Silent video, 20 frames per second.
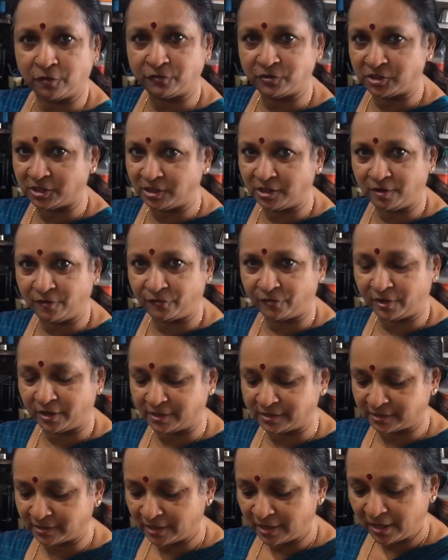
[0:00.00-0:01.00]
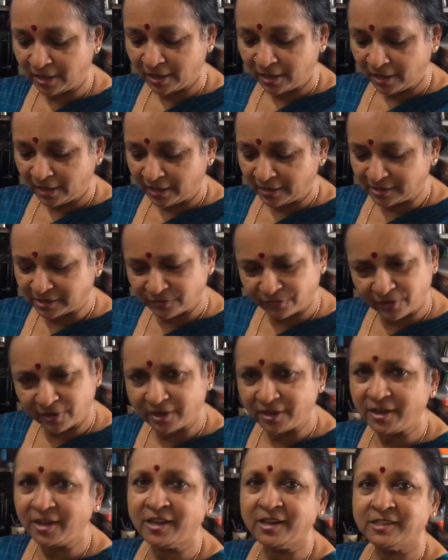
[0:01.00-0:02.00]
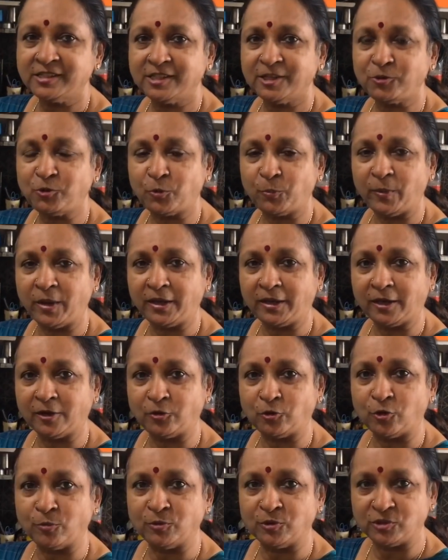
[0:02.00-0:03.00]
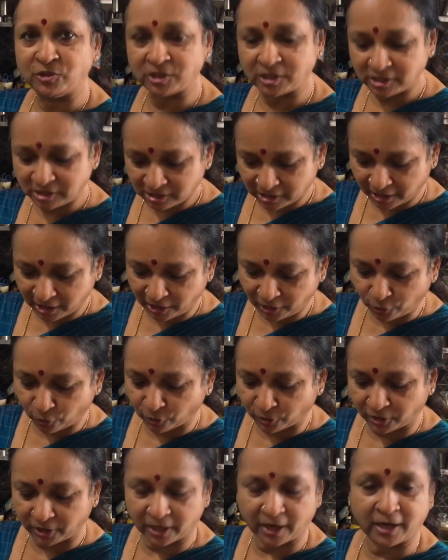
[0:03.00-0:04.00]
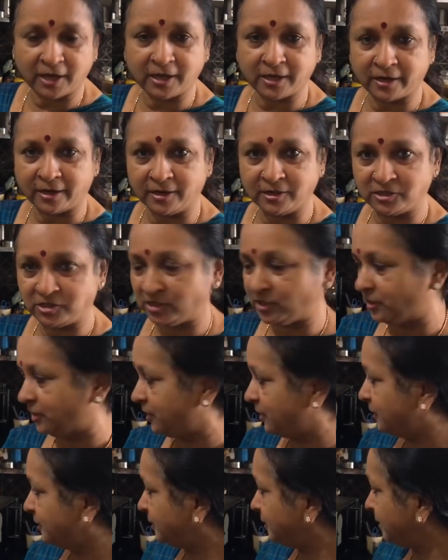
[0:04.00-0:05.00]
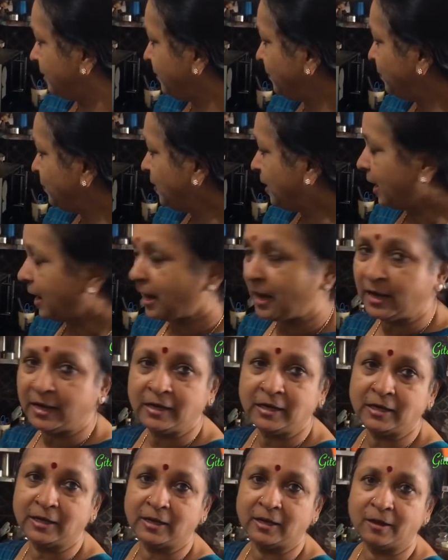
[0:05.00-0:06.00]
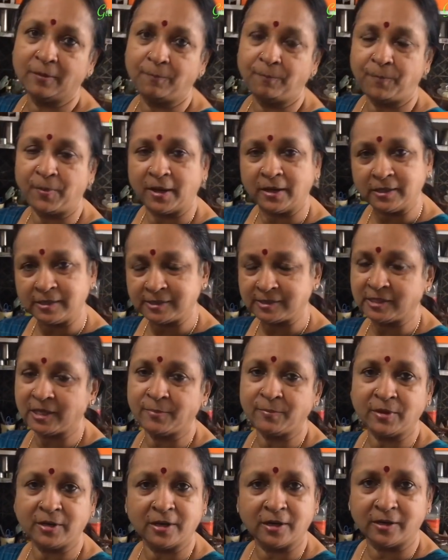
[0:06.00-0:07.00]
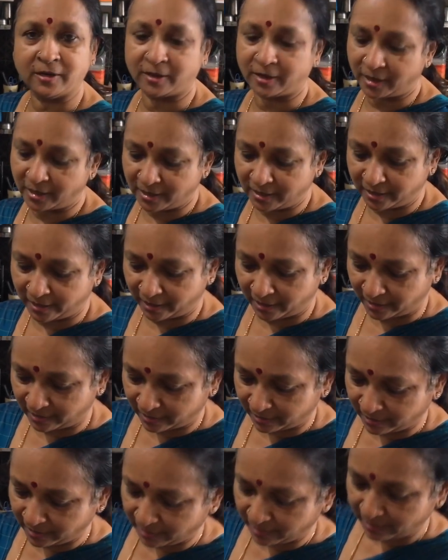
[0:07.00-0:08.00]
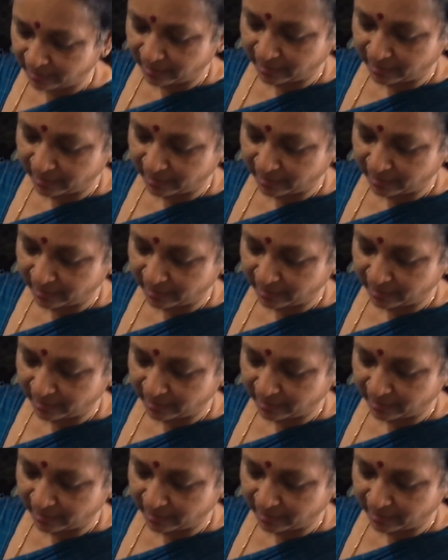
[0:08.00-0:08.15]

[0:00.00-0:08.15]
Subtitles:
of chili flakes. It's very easy to make at home. You just take your dry red chilies and pulse them in a dry grinder,